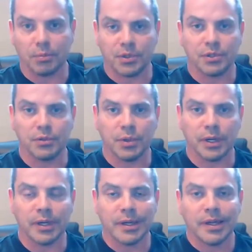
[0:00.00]
helps to
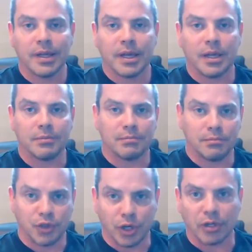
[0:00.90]
uh, uh,
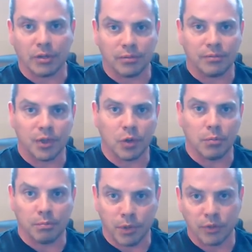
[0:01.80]
shuttle you
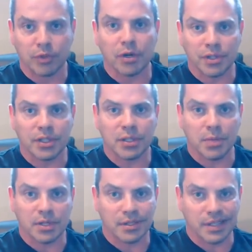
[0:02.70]
know glucose into the
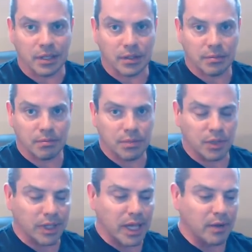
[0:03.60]
muscle cells. You
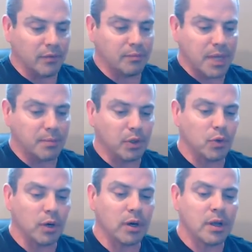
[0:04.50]
know, a lot of people
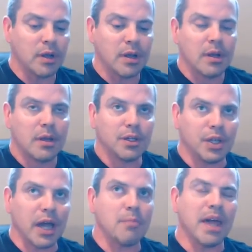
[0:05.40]
who are
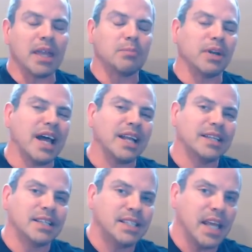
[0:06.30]
diabetic but not
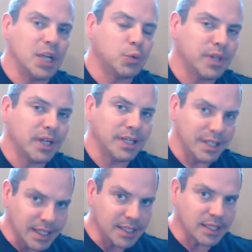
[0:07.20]
to the stage where they
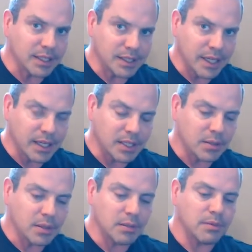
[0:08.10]
need insulin yet,
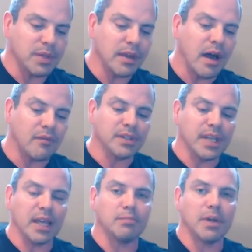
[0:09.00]
they often
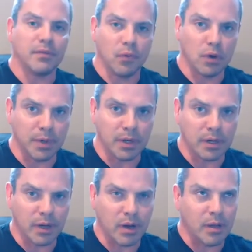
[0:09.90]
take metformin.
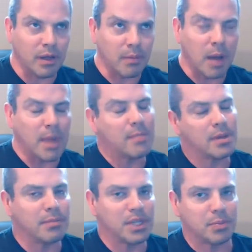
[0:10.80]
Now, I, I may
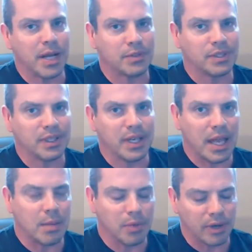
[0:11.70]
be mispronouncing the
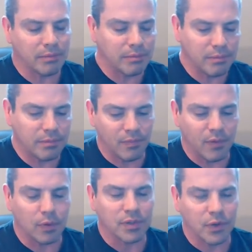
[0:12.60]
name, but I,
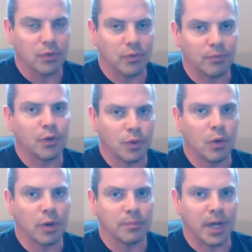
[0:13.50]
those of you who, who,
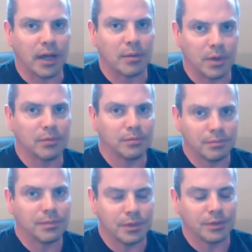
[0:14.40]
know what I'm talking about,
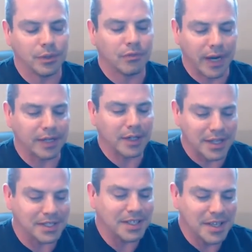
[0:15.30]
you, will
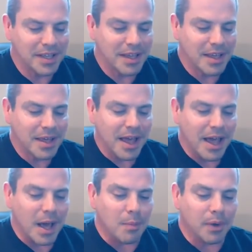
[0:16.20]
recognize it.
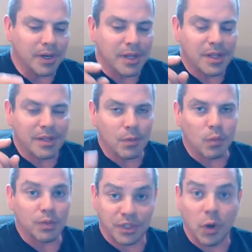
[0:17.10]
Uh, but
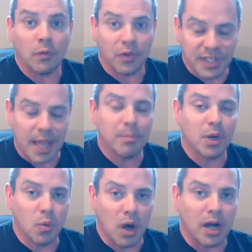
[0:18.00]
going for 10
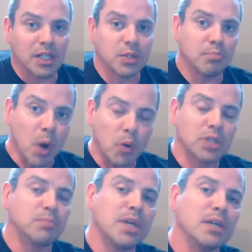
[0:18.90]
minute walks
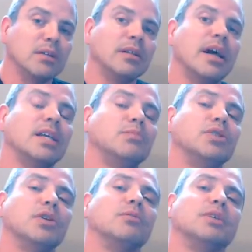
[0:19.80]
post meal has been
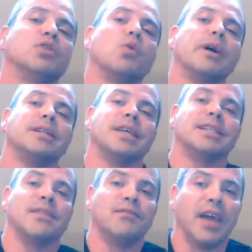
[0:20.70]
shown to be twice
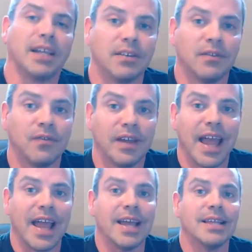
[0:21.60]
as effective
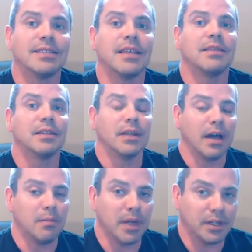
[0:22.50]
as the
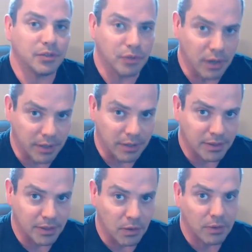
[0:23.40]
diabetic drug.
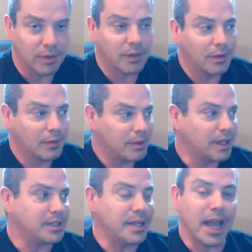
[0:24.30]
So
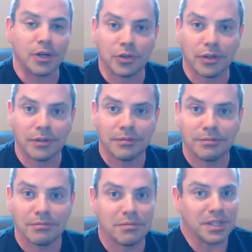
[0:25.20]
it's natural,
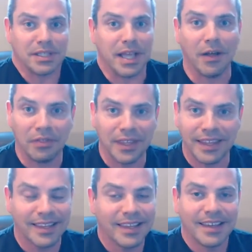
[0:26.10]
it's healthy.